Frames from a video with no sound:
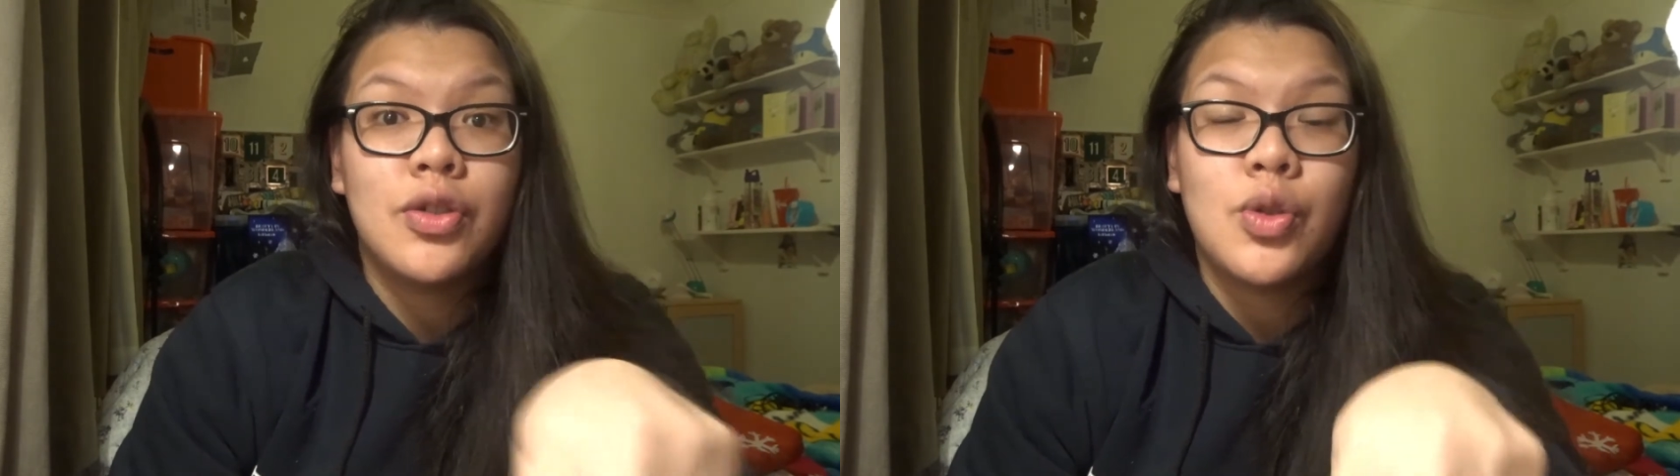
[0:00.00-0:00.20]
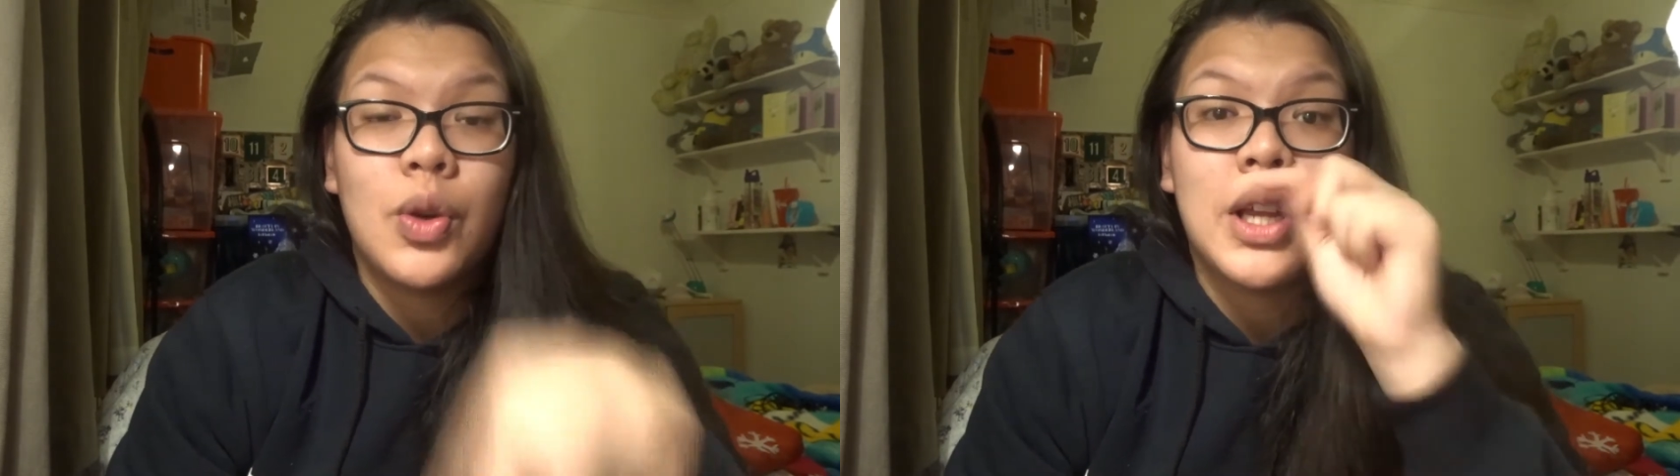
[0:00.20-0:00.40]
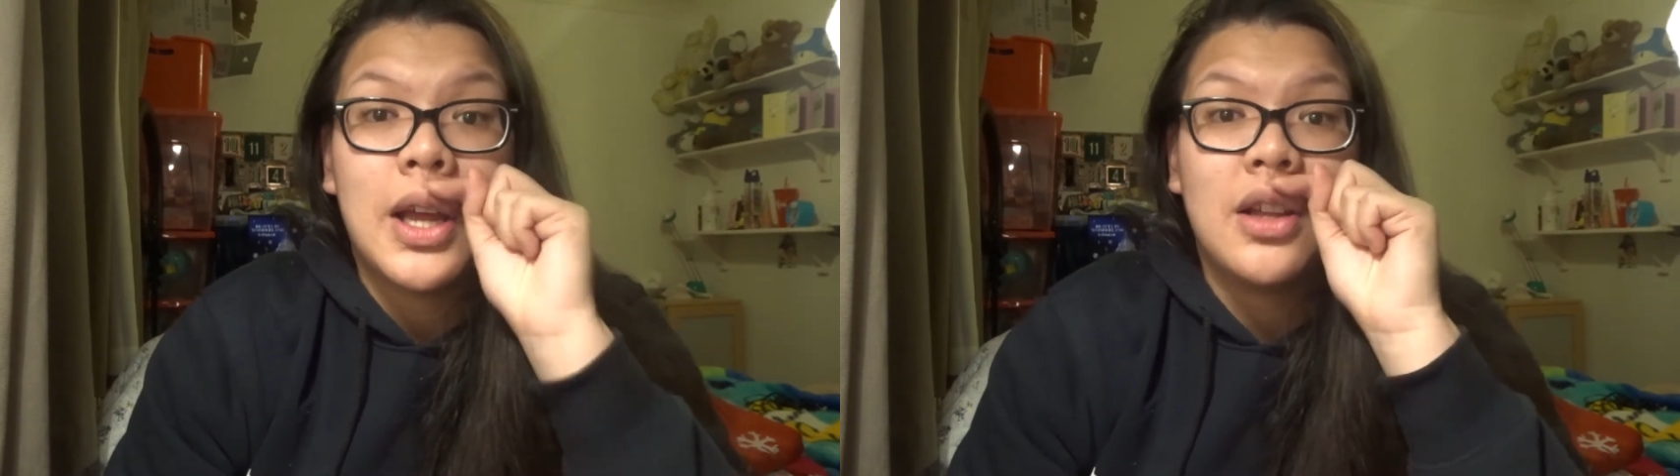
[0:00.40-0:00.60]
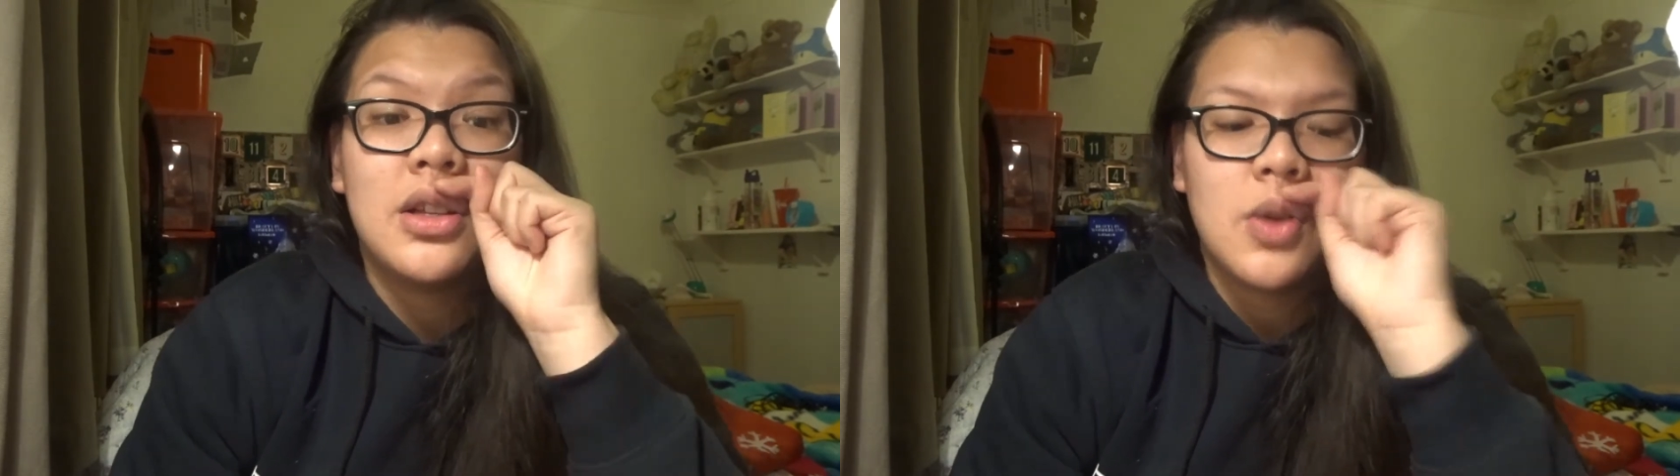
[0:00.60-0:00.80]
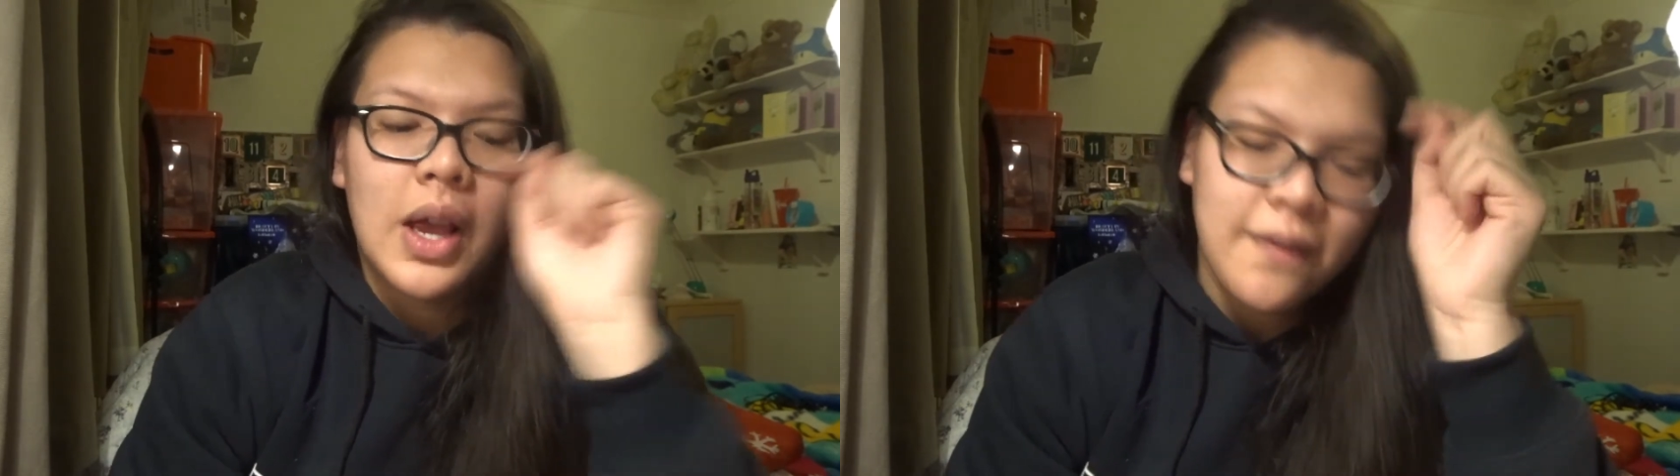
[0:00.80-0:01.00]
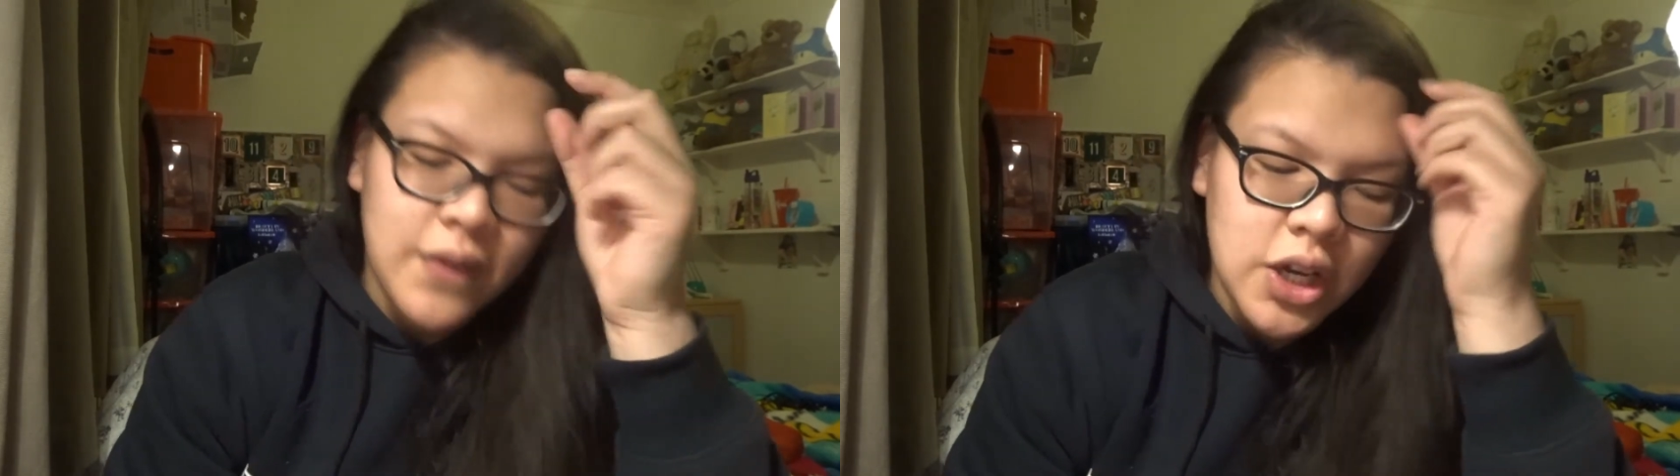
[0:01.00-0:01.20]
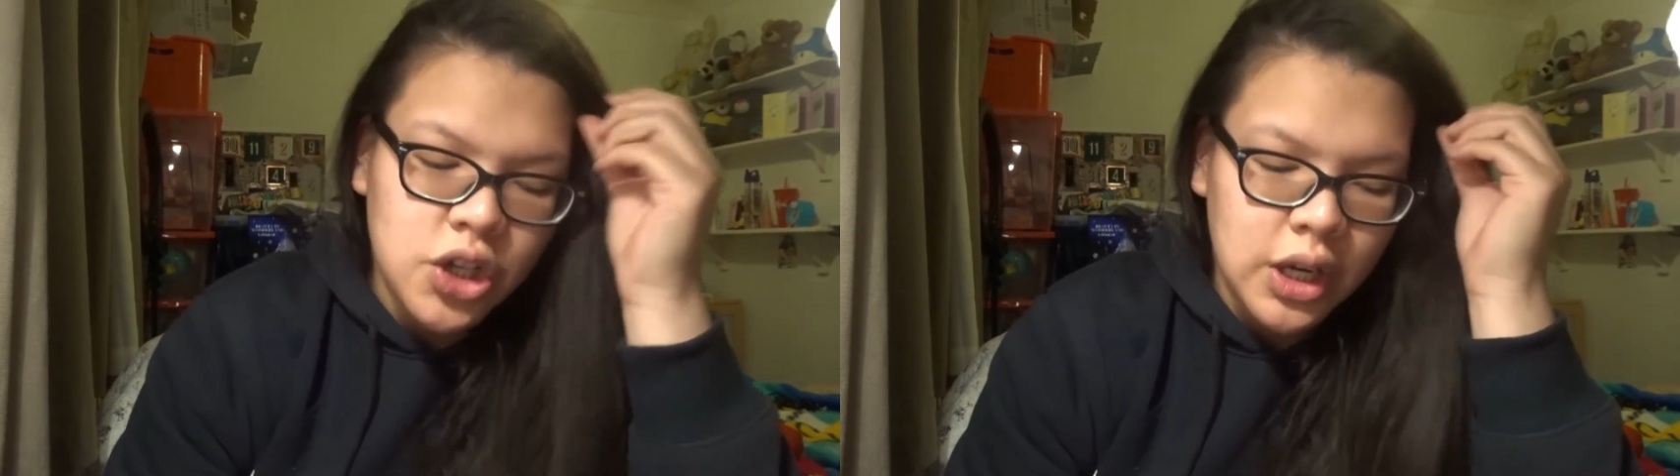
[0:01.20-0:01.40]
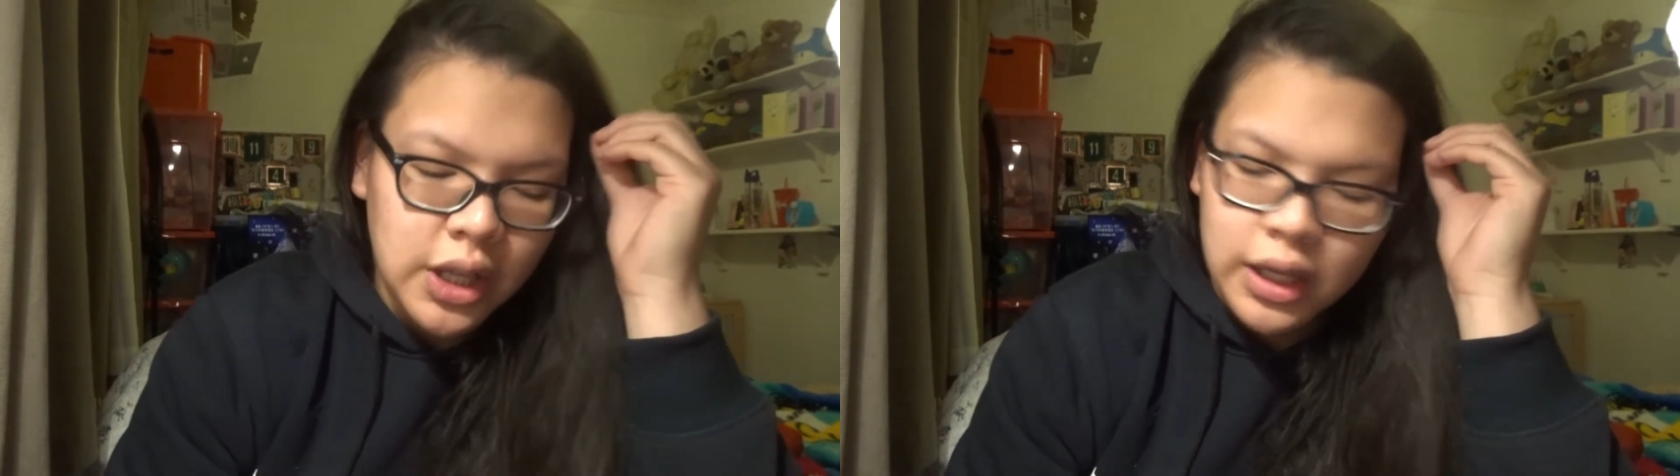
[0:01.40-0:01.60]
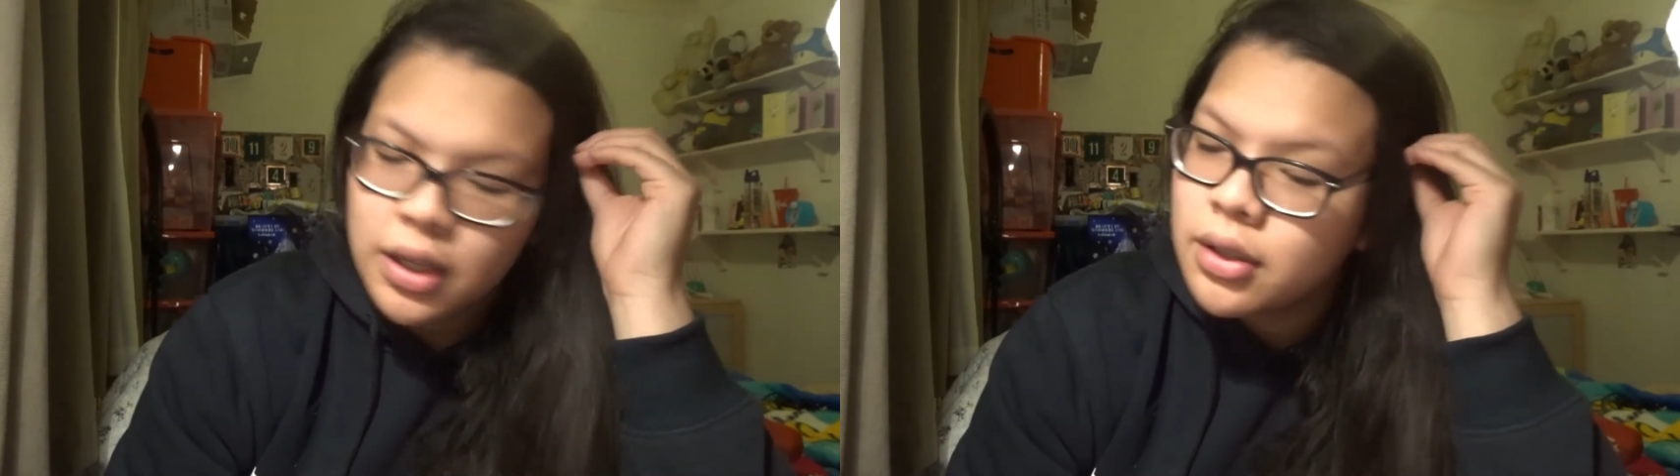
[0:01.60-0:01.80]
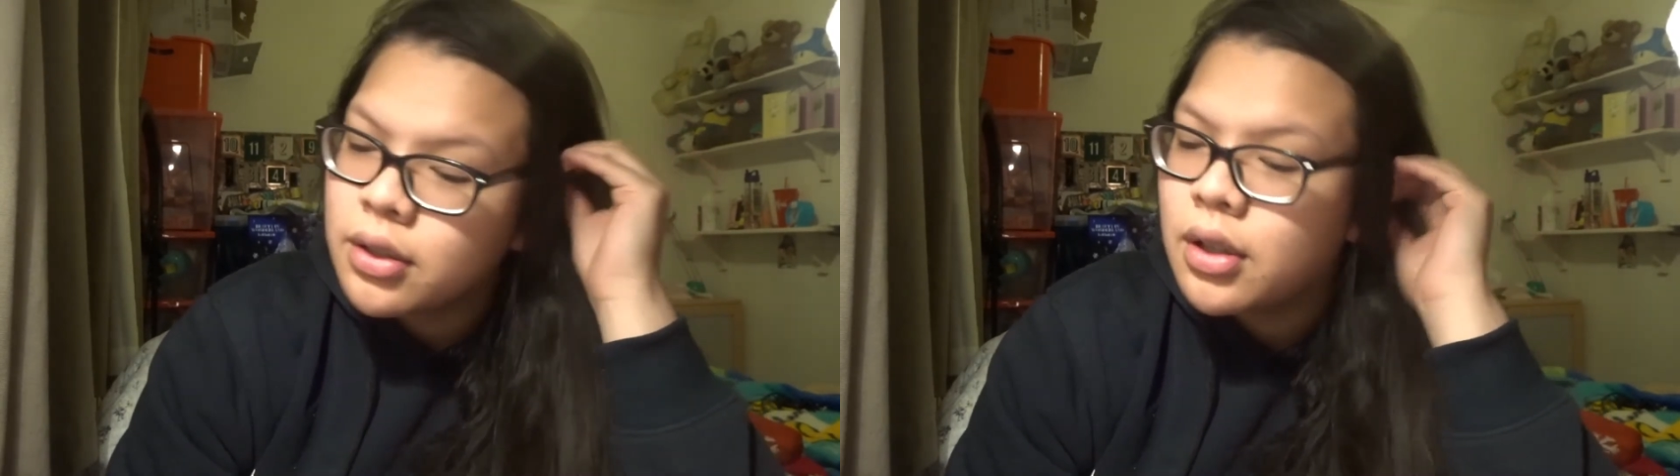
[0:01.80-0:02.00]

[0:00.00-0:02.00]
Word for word: doing it so I can finish it. Like,